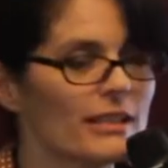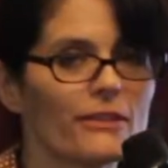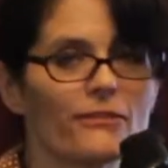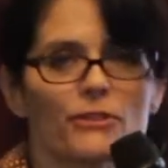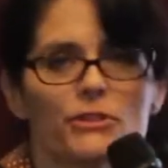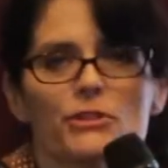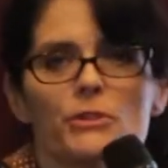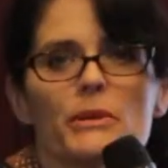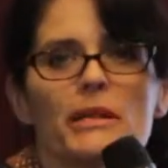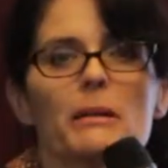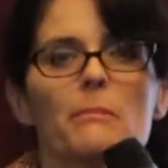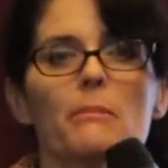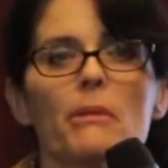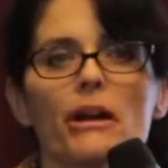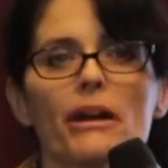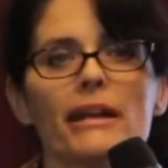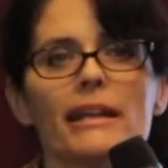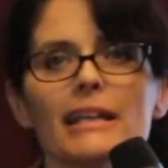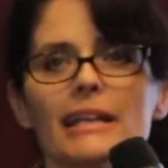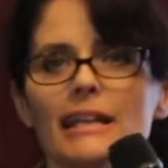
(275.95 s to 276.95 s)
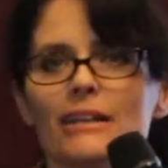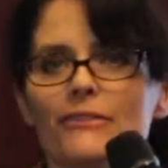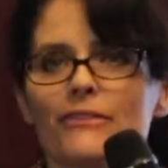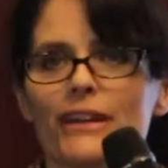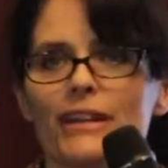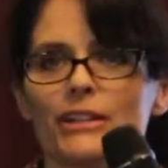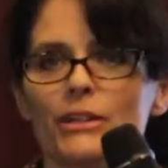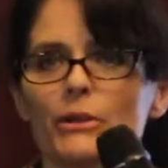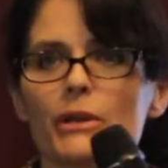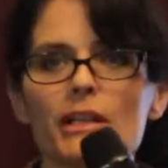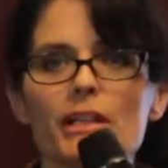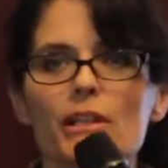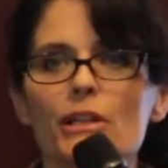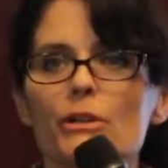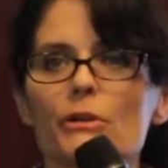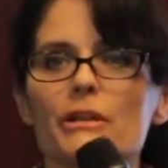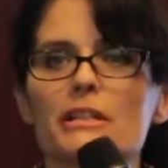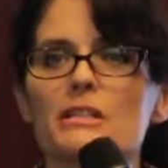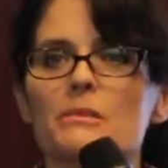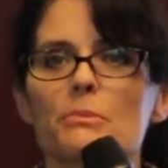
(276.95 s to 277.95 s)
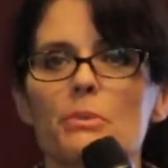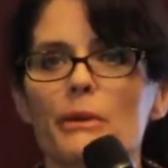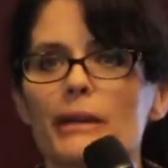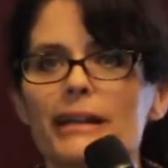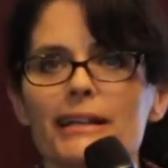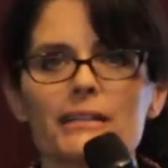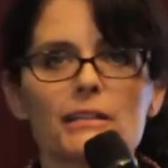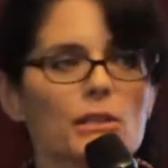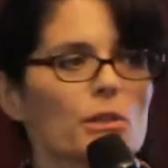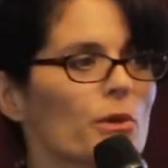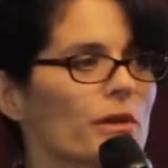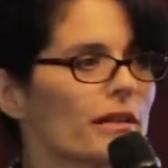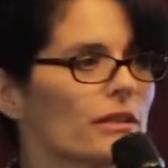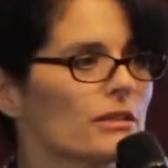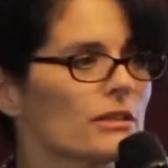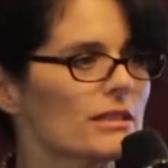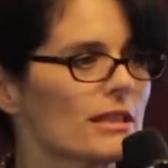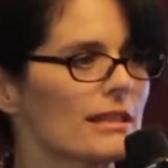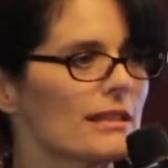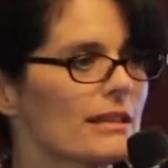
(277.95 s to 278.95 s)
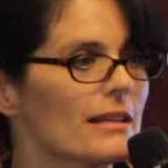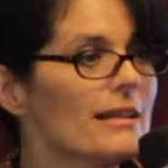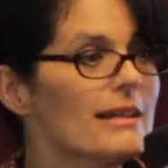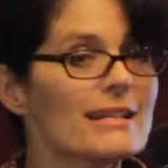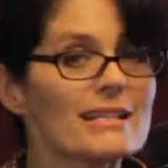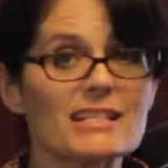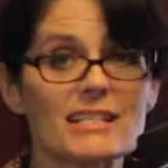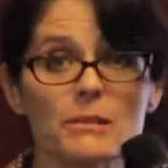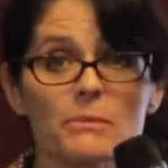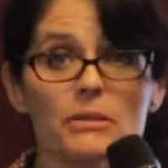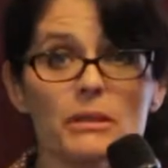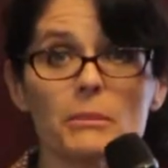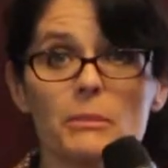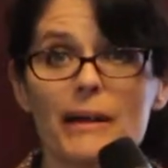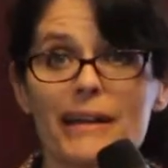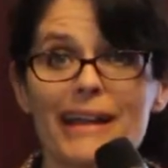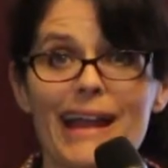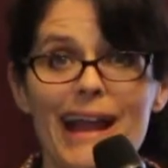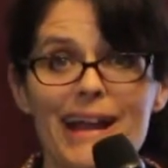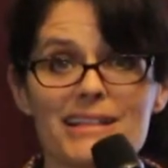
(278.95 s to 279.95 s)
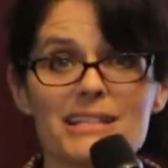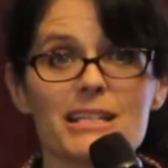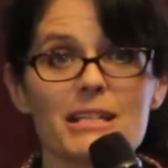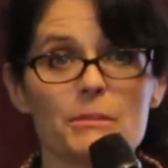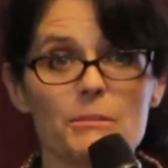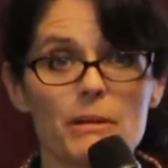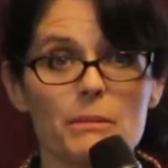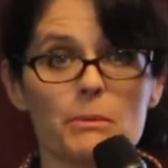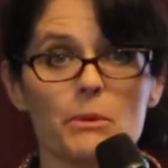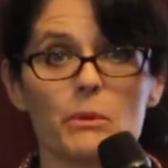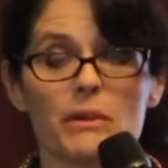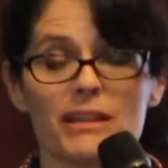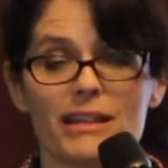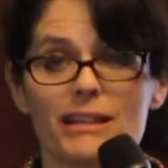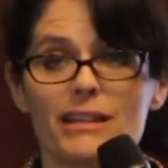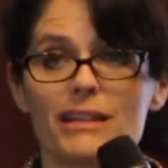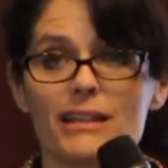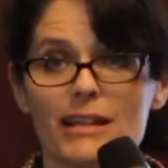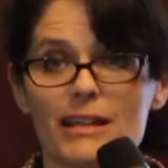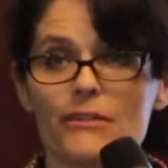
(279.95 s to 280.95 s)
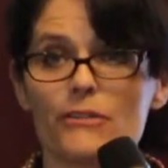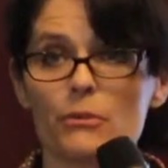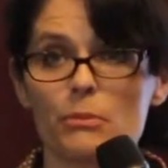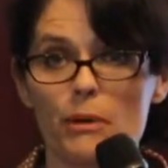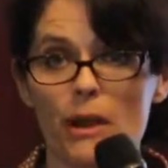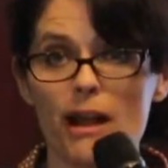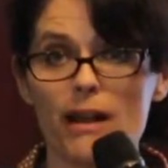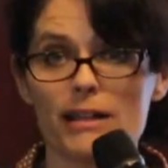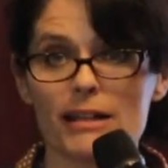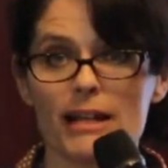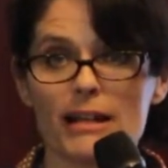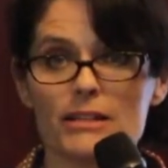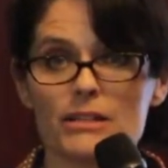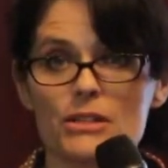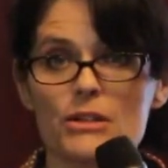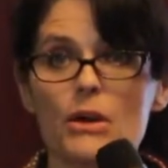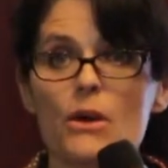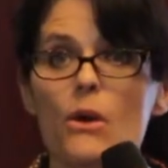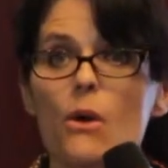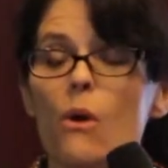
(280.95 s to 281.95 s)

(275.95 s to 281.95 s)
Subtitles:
If you're doing a marketing event, you can increase brand loyalty simply by asking people what they think of a product